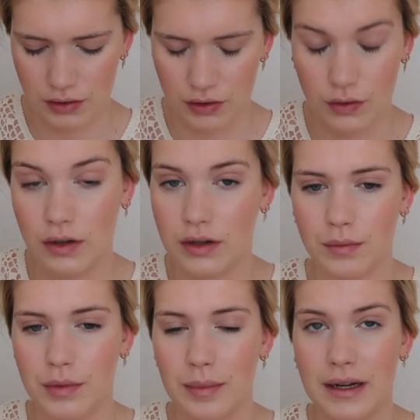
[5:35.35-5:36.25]
You
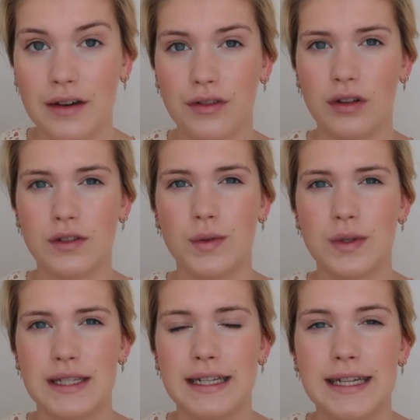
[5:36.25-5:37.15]
probably have also
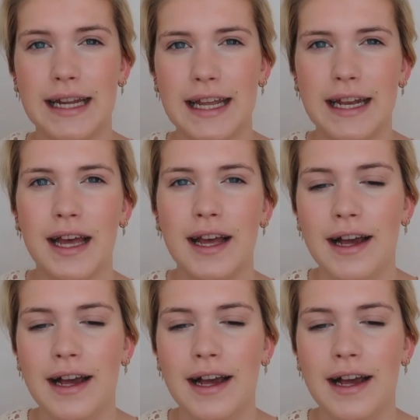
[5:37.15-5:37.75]
seen it in